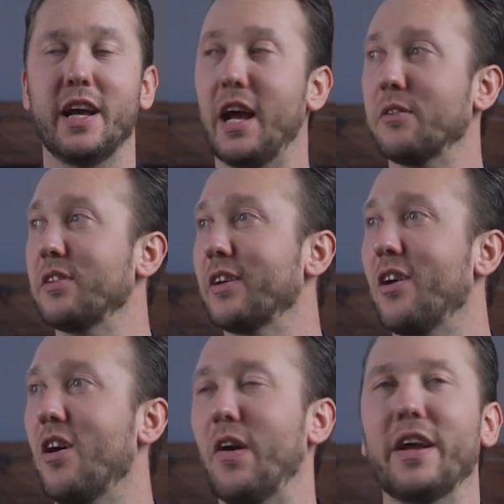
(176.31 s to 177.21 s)
And I was like,
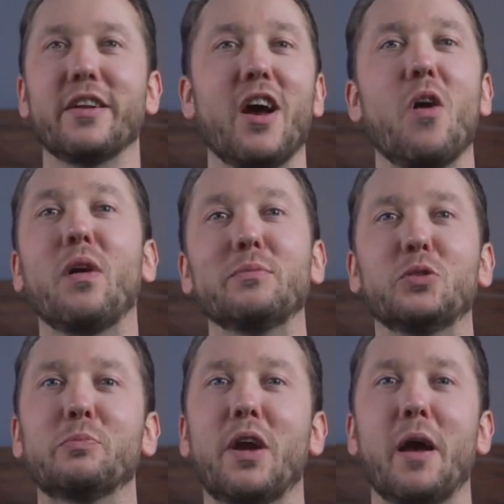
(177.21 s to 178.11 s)
all right, now I'm
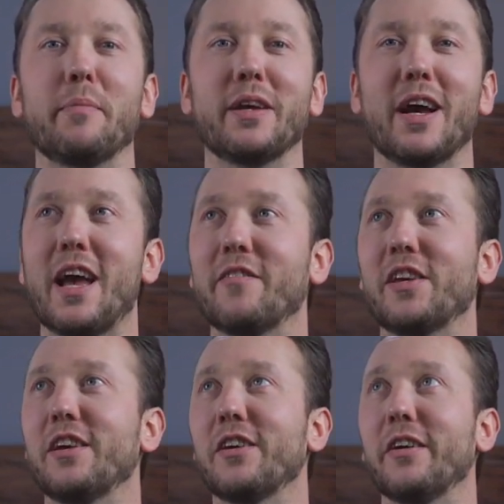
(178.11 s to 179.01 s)
super happy. I have
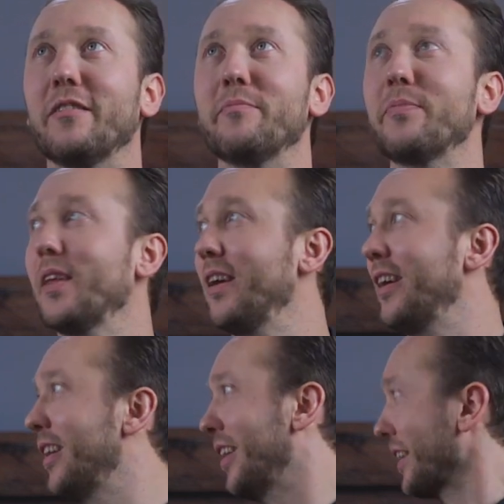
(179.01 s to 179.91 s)
here
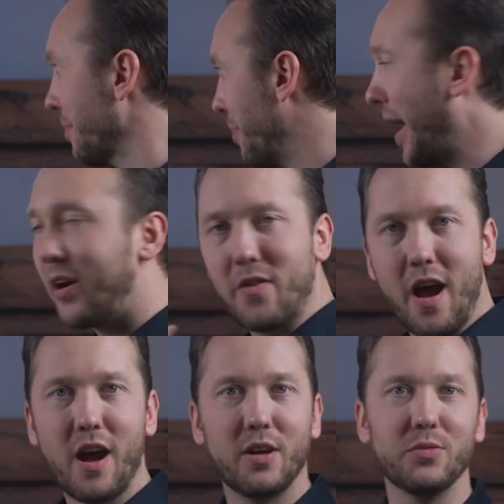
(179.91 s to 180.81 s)
like the
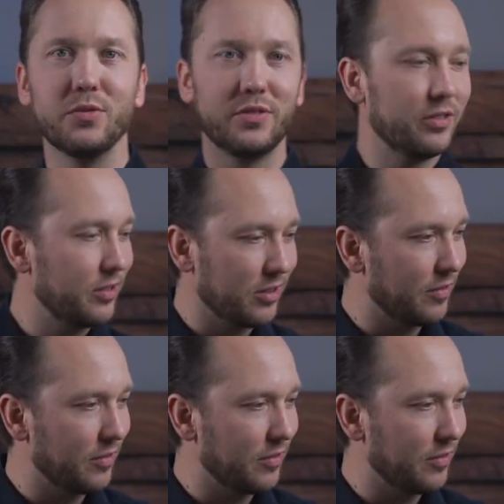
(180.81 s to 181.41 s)
backgrounds,